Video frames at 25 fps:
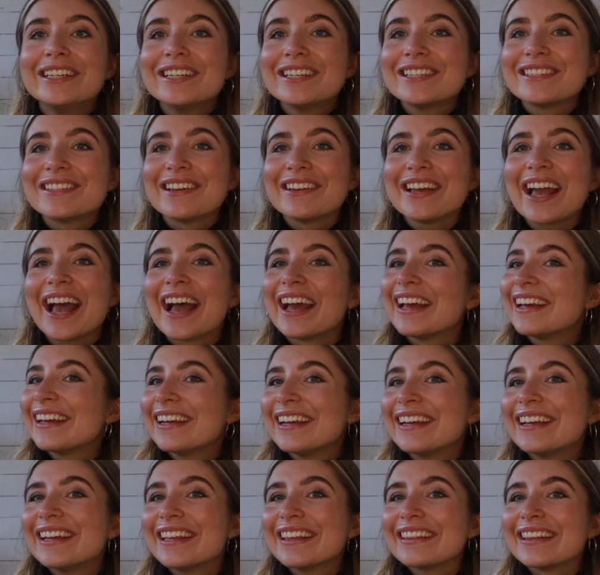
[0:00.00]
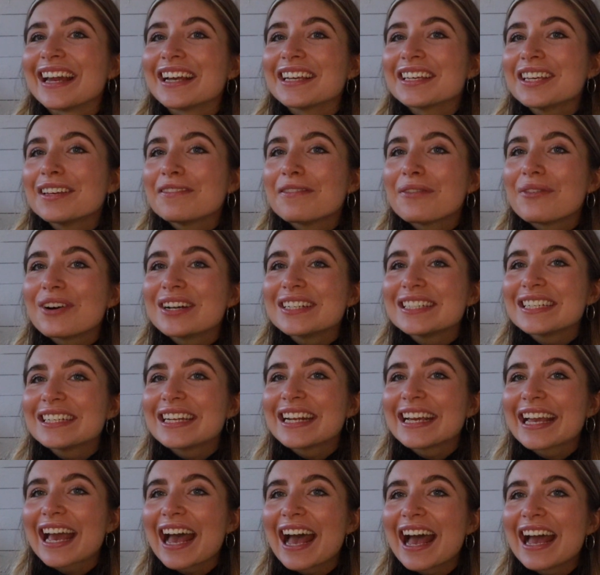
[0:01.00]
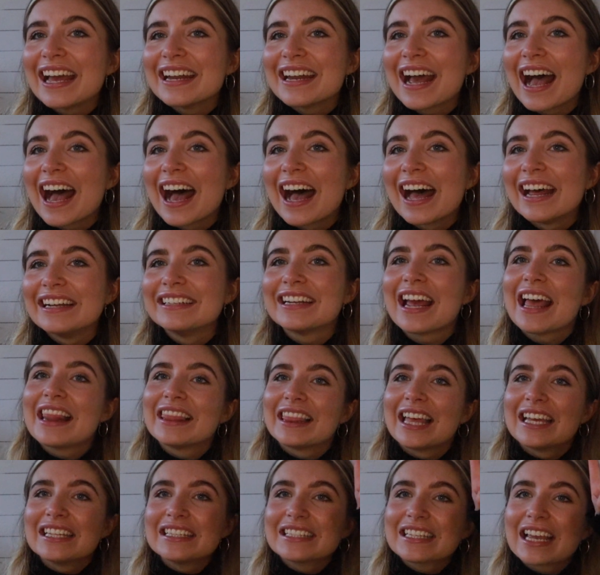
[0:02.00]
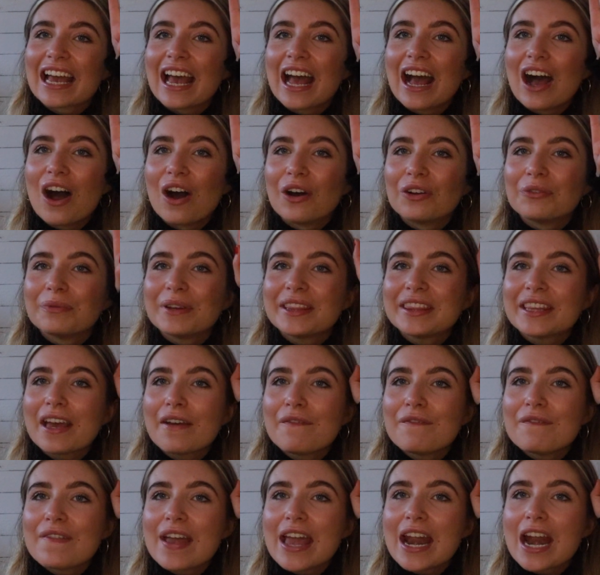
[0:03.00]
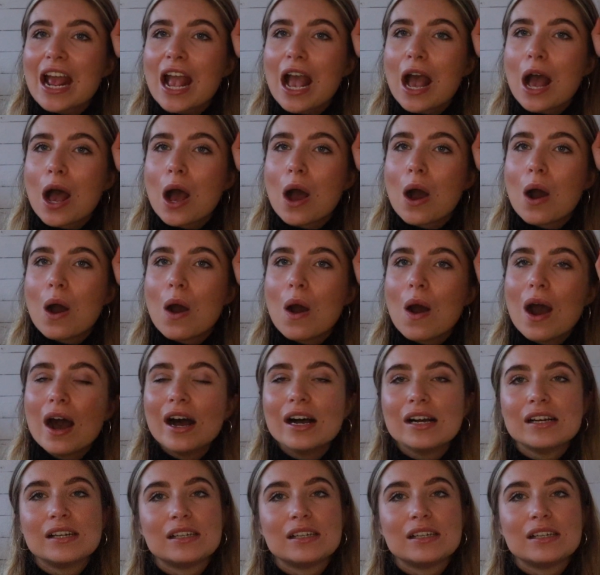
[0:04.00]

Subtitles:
So yeah, thank you for watching again, and let's get on with the video.